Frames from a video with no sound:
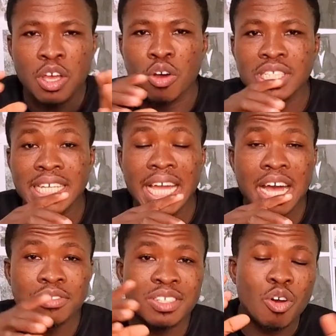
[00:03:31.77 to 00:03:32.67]
or take
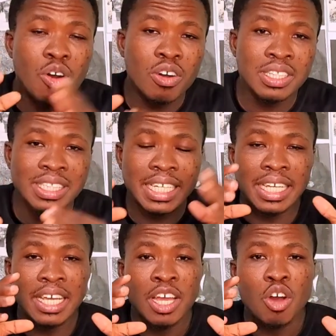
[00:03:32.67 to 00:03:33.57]
out all
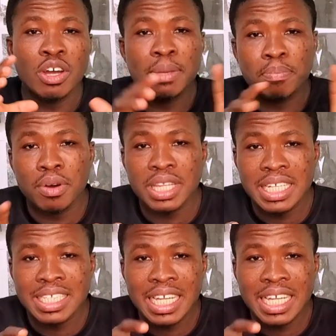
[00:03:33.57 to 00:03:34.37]
the unimportant